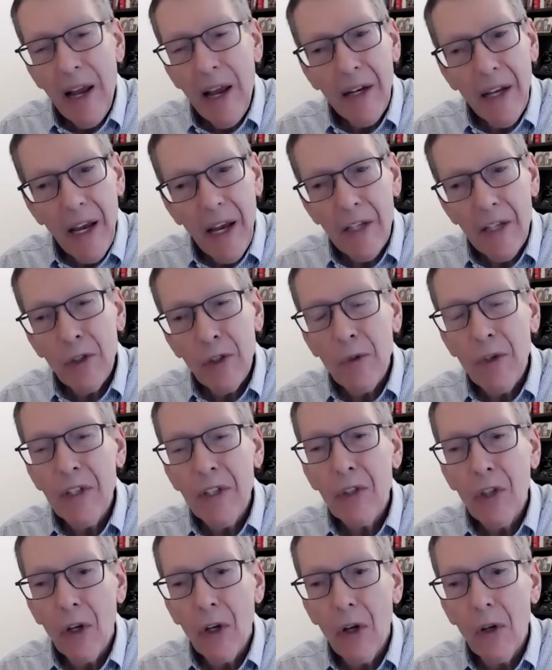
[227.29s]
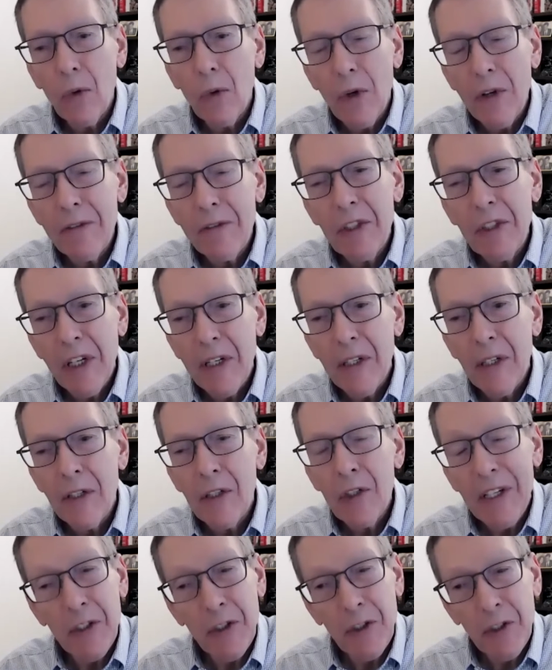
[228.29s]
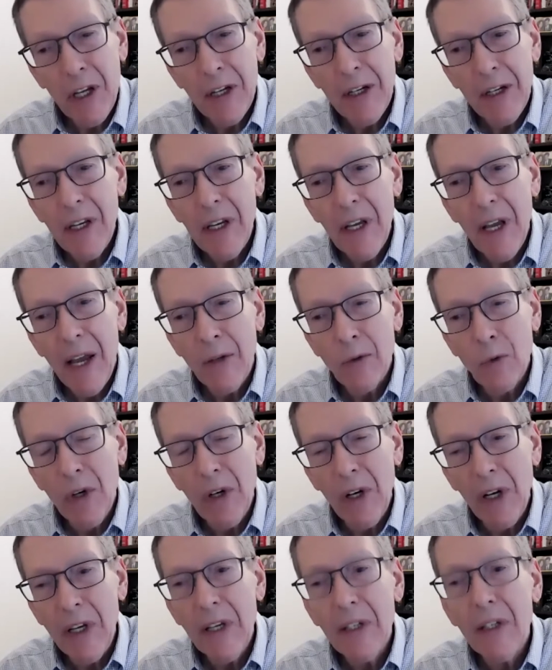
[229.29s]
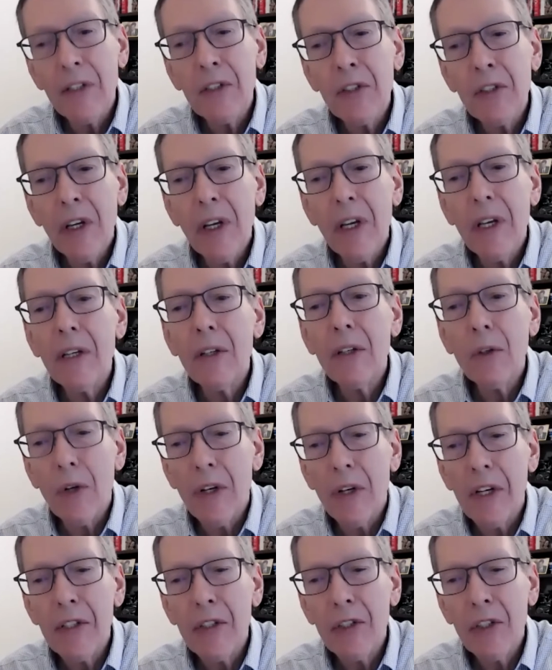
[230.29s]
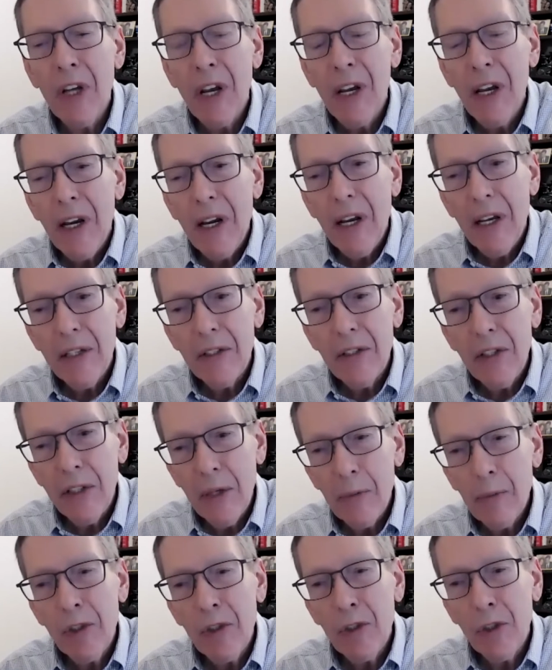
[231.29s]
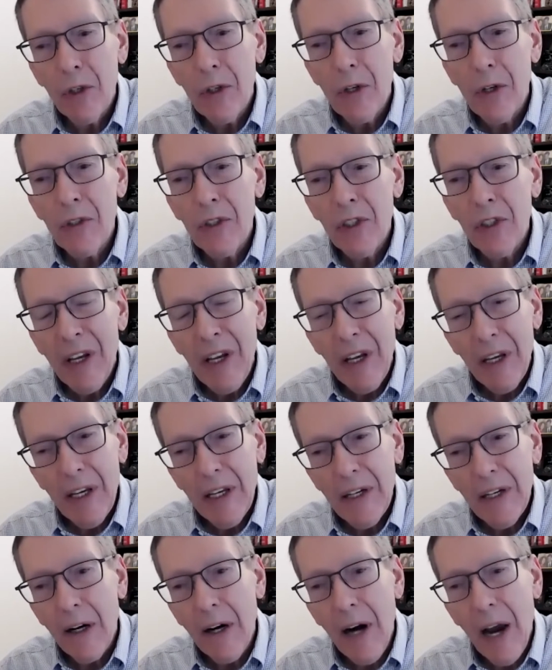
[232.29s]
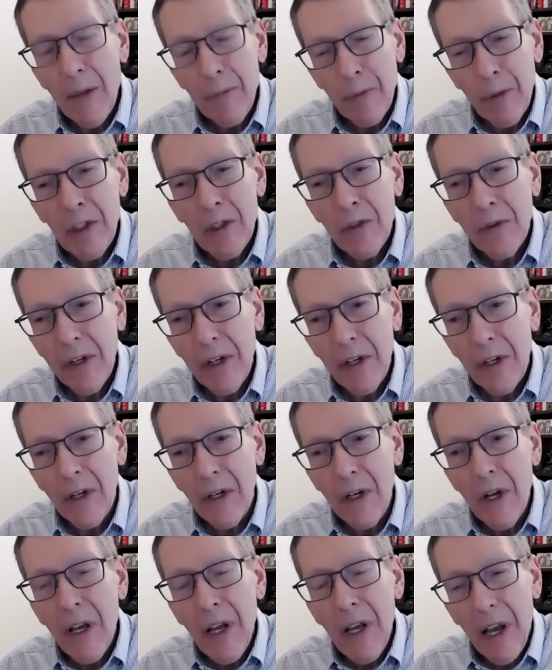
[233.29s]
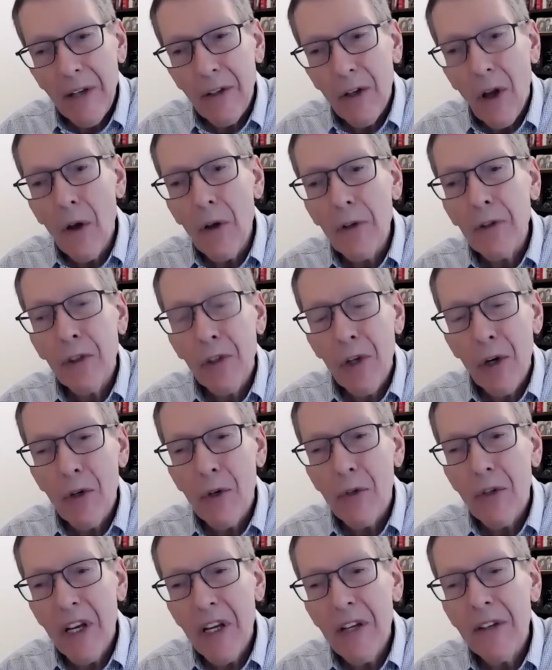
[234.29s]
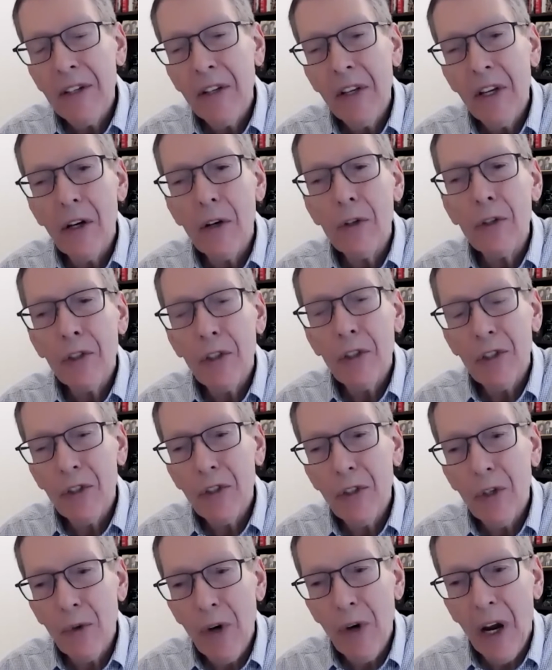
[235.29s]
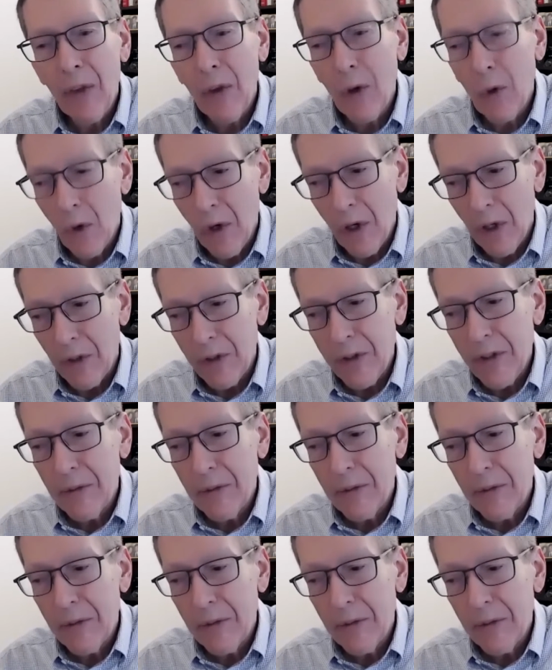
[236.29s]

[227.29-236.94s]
And as a result, we've seen a steady and relentless increase in temperatures in our atmosphere and also in the oceans around the world.